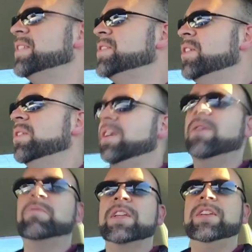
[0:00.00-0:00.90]
So
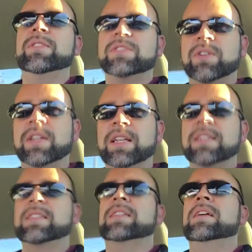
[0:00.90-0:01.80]
hopefully you enjoy
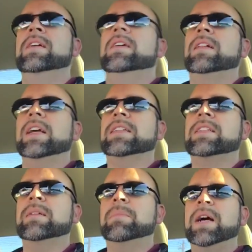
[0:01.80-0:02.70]
this. Like I
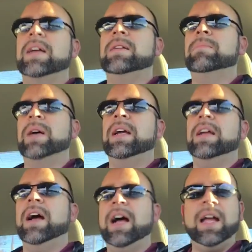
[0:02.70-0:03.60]
said, my
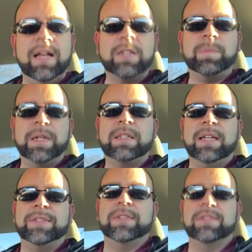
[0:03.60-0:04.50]
high
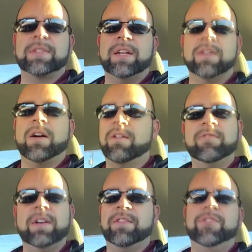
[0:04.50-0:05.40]
expectations, there are
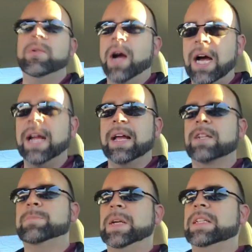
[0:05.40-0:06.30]
very few high
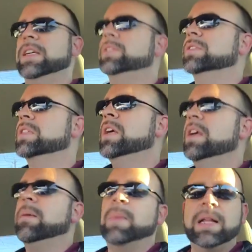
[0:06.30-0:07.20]
expectations.
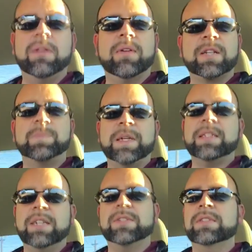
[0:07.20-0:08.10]
My low
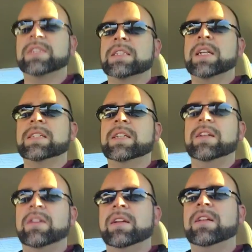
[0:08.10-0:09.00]
expectations, as I
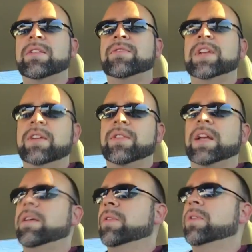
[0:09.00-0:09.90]
said on another video
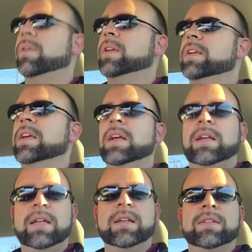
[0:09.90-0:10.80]
that I recorded,
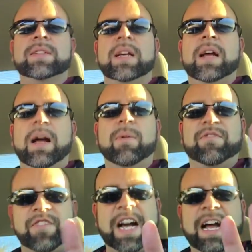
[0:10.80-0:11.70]
is I
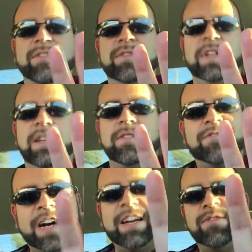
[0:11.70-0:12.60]
want
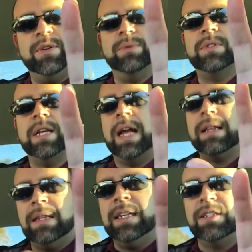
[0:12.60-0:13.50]
5 views,
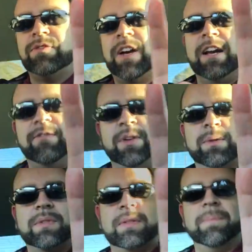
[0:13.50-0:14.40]
at least 5 views,